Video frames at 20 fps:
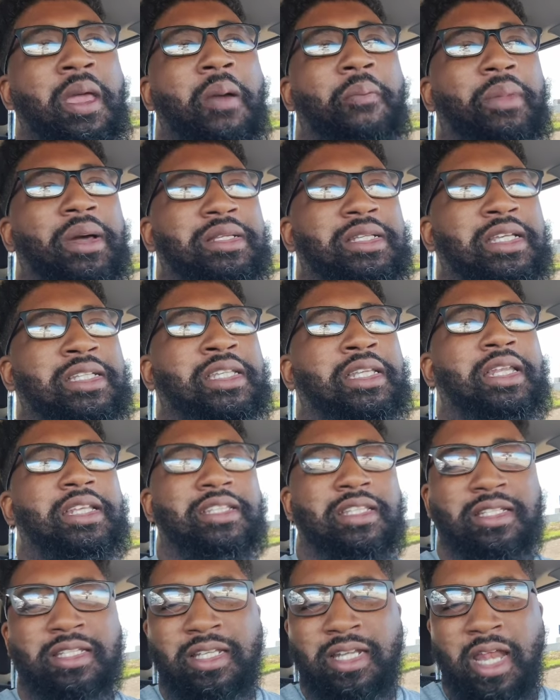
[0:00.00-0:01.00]
But just
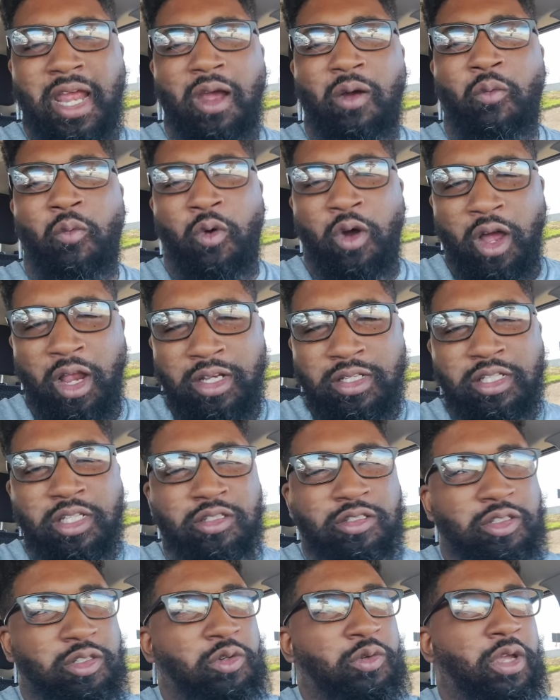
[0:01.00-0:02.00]
listen to that, 1 to
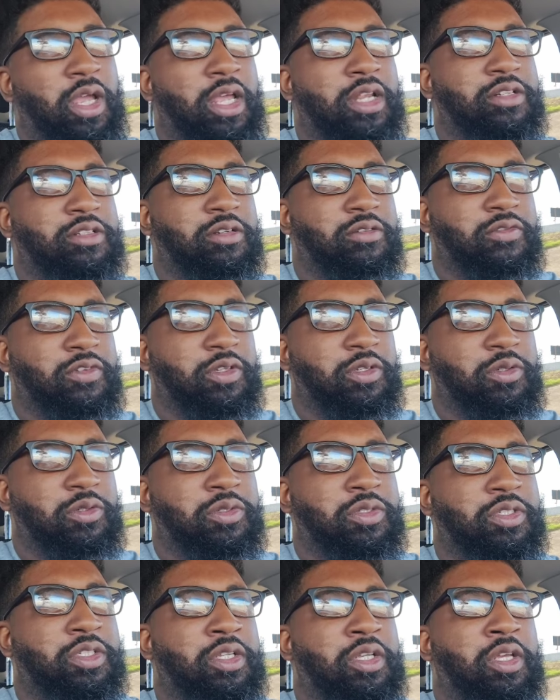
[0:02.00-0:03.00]
2
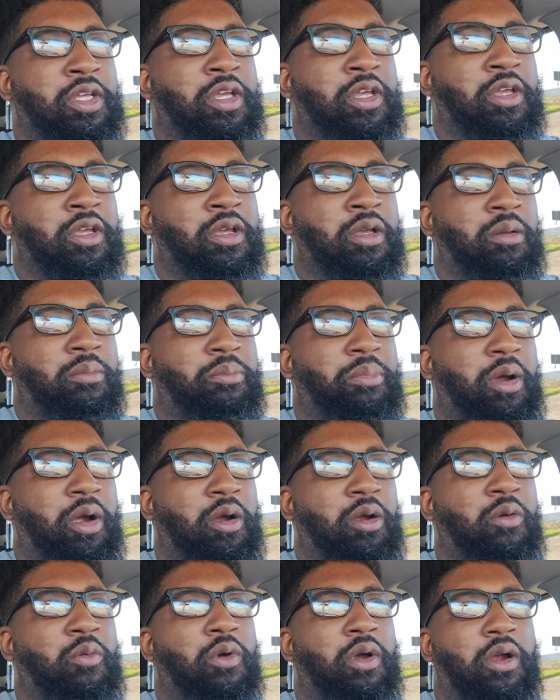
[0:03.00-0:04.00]
interviews
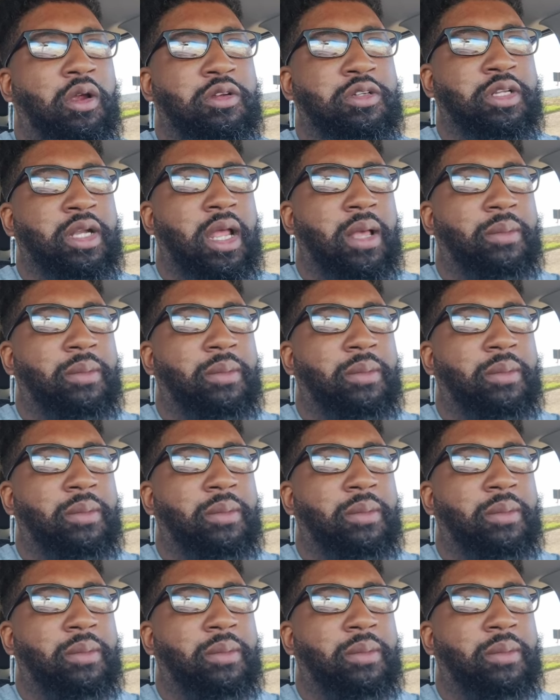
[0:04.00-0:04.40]
per 100